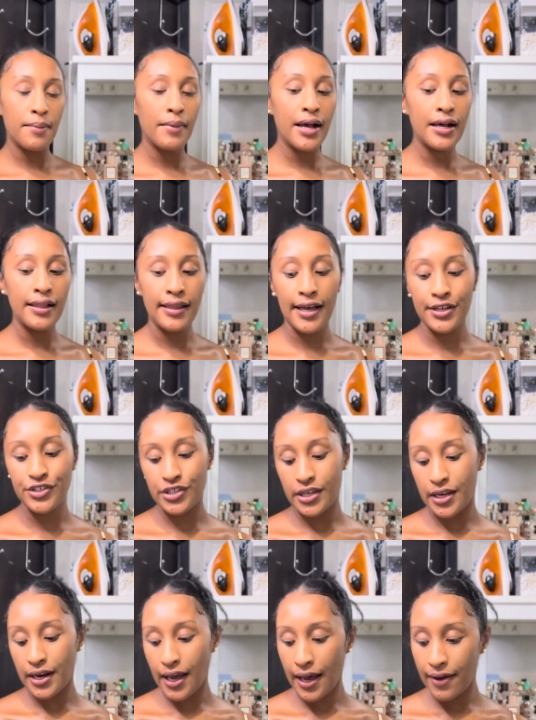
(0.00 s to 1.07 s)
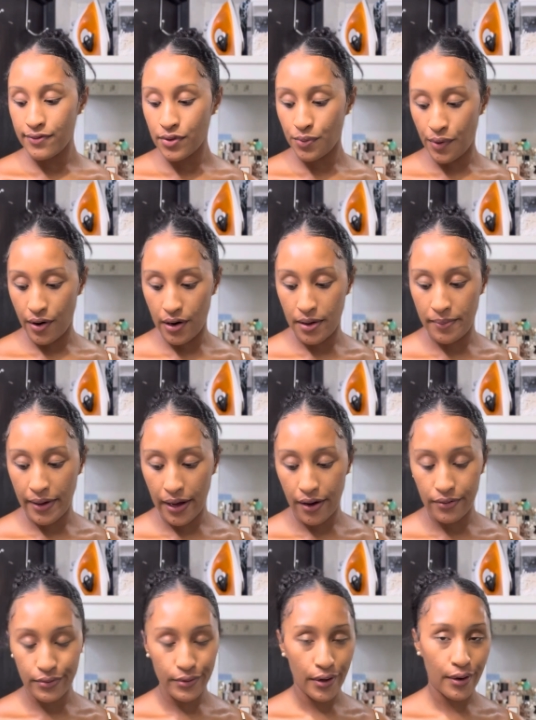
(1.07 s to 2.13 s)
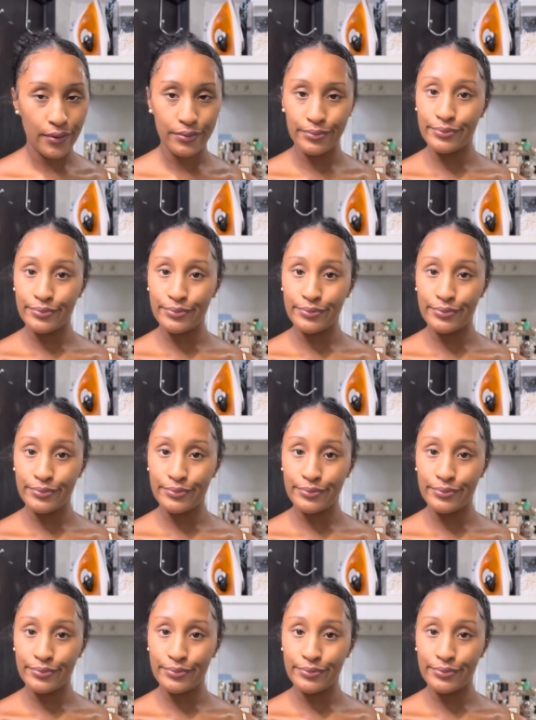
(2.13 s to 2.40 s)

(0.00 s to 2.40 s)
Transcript: my collection and not have to worry about, you know,